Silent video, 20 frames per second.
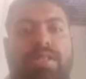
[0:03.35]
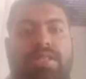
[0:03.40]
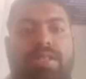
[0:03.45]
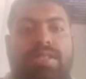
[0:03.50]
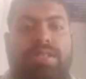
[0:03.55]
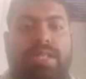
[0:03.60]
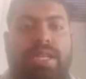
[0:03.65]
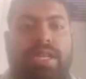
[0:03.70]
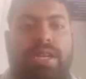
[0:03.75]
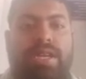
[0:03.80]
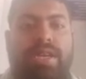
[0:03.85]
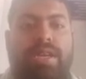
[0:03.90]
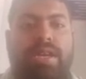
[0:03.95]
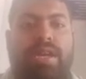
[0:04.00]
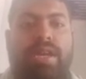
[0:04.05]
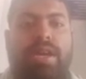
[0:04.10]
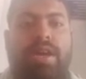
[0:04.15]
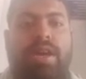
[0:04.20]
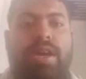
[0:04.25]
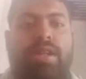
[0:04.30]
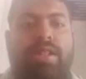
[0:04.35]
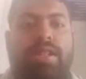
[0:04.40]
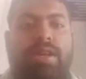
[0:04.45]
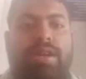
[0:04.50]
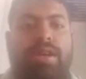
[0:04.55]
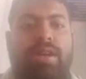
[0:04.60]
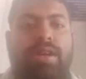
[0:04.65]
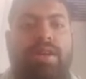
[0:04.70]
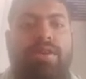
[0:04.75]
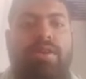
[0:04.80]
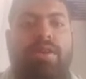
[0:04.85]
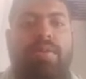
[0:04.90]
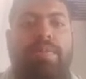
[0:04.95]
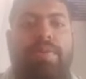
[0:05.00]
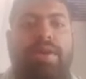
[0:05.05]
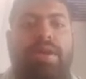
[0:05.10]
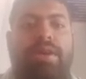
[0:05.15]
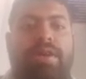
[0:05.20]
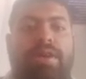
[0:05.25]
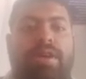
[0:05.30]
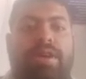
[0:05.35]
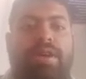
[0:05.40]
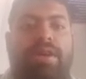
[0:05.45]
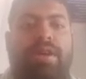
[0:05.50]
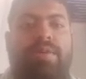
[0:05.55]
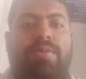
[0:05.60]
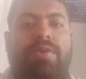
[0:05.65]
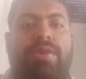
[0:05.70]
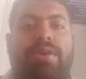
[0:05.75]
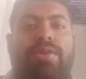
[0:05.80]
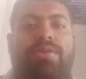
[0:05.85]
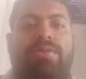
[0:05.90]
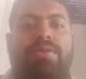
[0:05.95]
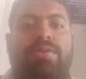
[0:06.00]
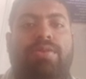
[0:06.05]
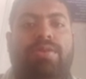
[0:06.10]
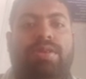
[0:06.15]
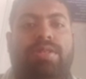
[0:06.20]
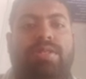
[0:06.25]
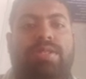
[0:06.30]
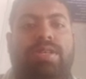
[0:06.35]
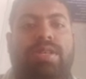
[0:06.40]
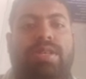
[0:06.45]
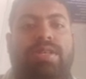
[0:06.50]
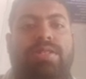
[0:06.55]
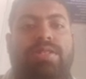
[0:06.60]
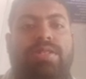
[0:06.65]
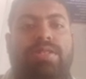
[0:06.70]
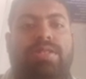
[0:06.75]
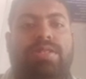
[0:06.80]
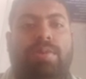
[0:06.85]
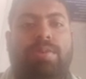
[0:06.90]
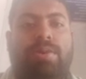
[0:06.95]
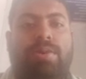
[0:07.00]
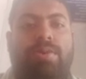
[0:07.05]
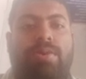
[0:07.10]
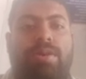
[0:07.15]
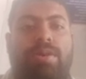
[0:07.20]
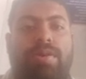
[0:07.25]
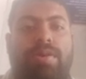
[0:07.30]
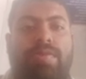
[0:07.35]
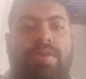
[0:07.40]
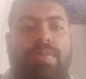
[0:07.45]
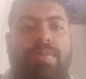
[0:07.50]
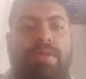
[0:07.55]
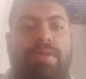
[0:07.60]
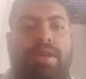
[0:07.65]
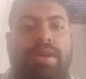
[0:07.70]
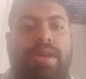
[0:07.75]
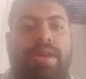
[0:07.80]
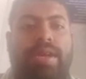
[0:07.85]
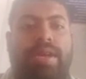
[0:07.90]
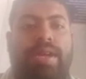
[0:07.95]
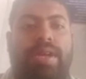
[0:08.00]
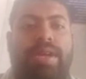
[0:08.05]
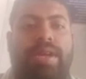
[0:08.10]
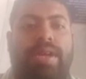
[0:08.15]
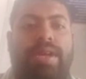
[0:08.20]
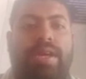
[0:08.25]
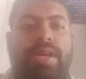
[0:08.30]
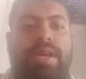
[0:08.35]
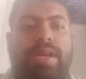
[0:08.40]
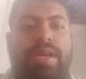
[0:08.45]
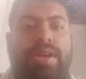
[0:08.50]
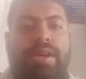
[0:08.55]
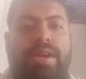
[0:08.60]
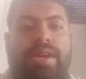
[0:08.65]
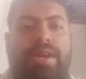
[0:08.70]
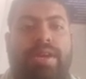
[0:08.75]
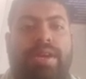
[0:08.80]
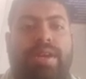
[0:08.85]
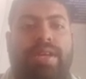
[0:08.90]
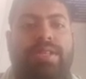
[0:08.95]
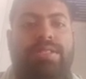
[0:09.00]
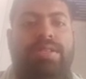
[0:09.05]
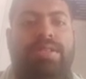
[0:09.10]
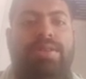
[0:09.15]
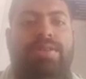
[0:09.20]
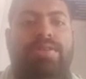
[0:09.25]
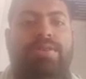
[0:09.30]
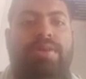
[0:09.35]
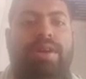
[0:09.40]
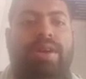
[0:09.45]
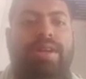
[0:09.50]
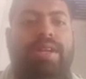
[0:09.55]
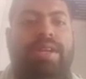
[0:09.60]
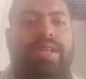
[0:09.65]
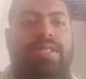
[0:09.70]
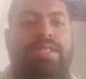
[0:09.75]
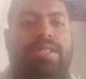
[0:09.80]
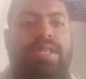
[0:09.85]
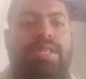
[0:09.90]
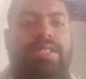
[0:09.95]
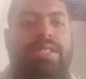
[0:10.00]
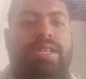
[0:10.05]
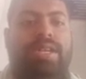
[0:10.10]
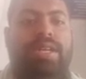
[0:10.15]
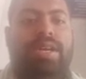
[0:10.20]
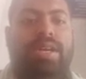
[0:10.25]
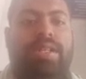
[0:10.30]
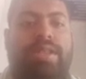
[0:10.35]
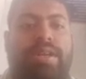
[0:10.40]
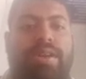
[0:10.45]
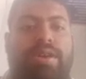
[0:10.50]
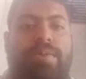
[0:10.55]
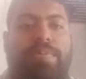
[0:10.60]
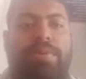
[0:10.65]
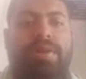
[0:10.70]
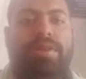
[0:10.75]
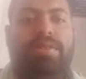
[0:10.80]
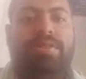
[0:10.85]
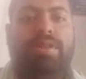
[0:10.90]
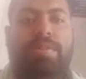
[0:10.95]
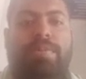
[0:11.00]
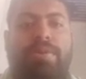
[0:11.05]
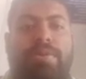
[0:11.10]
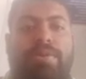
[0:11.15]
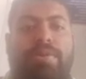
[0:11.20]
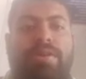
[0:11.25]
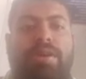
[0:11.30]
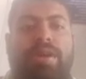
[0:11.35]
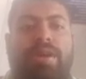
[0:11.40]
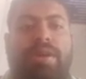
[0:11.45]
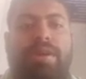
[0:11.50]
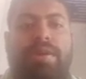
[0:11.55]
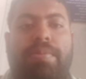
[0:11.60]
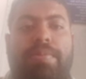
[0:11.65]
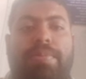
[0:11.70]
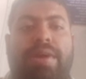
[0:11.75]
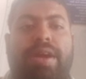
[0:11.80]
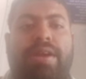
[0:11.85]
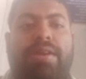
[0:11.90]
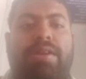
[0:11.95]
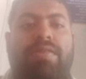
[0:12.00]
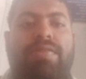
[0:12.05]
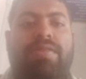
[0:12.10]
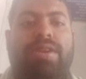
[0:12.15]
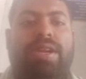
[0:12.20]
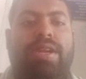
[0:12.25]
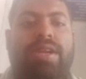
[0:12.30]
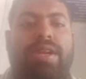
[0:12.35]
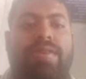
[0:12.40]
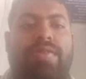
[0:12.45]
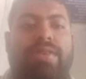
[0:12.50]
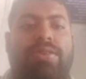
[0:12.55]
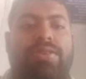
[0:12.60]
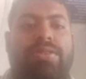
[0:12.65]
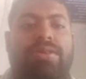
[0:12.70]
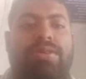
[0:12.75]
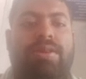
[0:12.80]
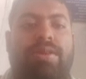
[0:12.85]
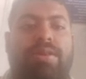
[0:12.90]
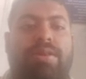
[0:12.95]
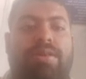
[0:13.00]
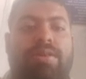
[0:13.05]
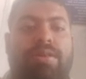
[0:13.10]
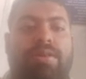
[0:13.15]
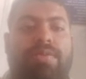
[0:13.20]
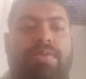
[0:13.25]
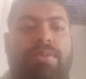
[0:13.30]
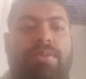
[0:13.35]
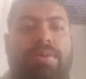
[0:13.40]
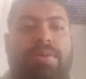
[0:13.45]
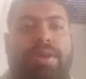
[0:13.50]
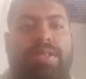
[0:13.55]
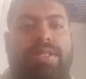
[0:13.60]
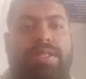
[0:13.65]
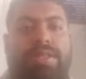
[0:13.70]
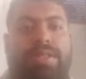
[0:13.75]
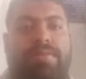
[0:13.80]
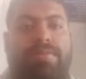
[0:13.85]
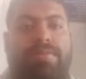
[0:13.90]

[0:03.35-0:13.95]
Engineering, and the topic I am going to discuss is about from the heading Introduction to Agriculture Engineering, and the topic is about impact of green revolution on food production.